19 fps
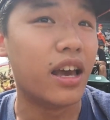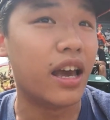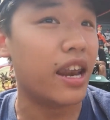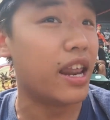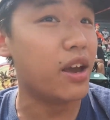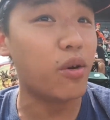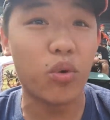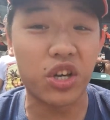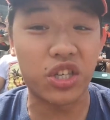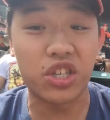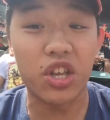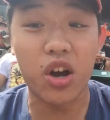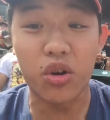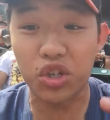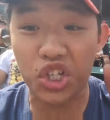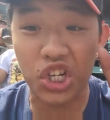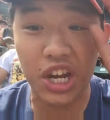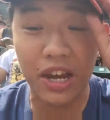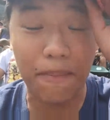And it was
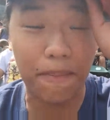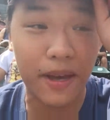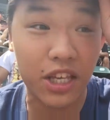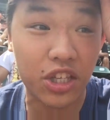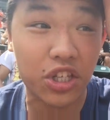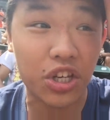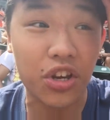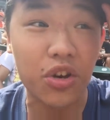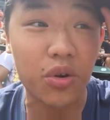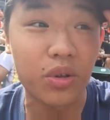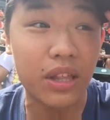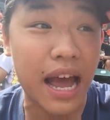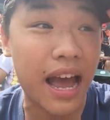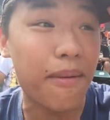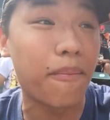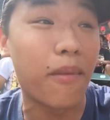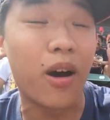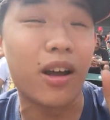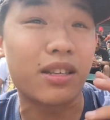no cheapie too.
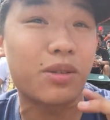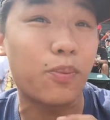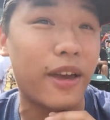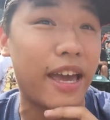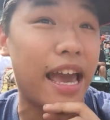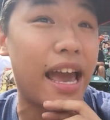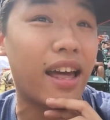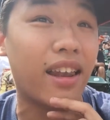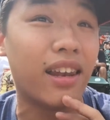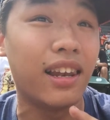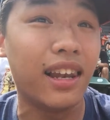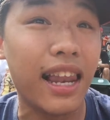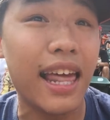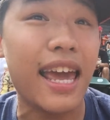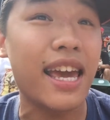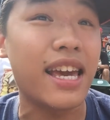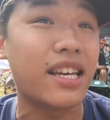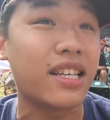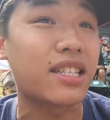That must be at
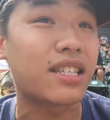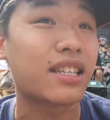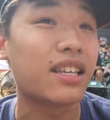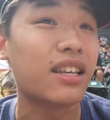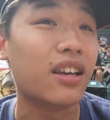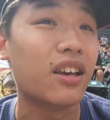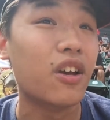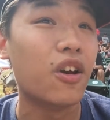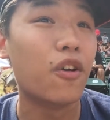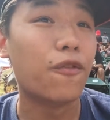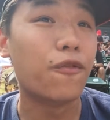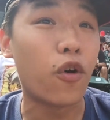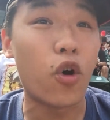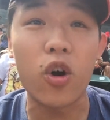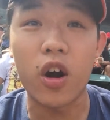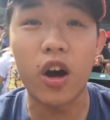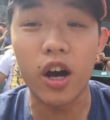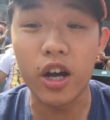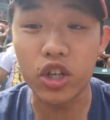least
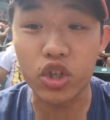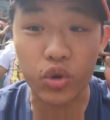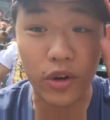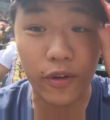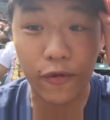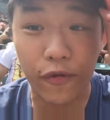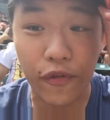400